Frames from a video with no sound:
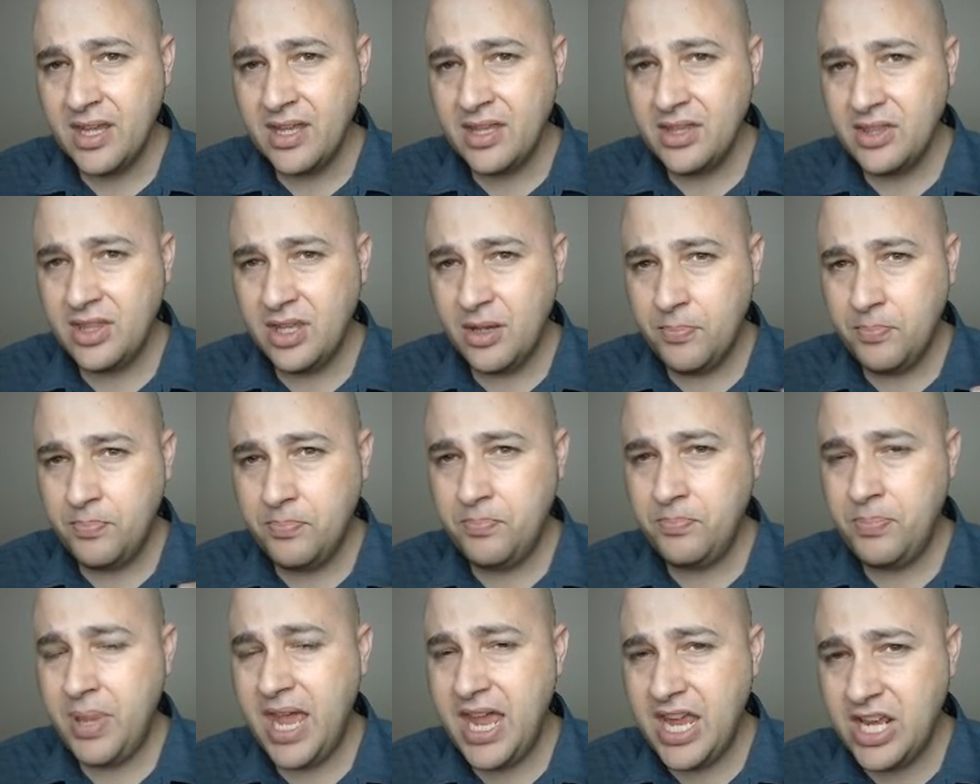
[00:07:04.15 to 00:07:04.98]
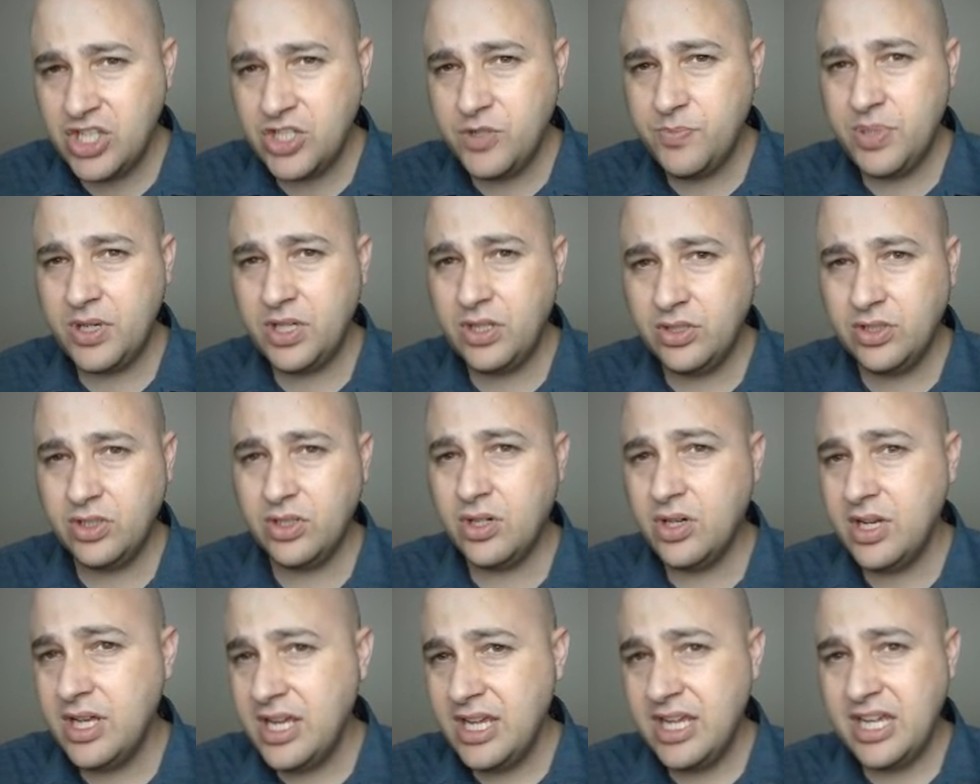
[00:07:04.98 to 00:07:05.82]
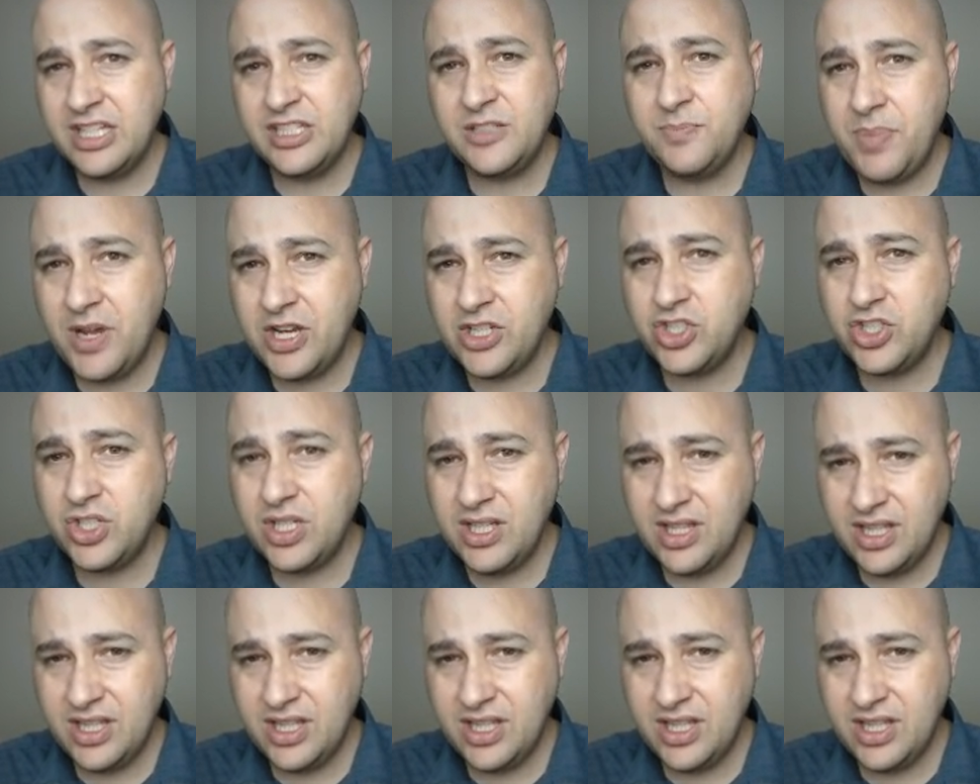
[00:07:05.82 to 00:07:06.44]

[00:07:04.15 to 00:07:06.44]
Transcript: The page builder, especially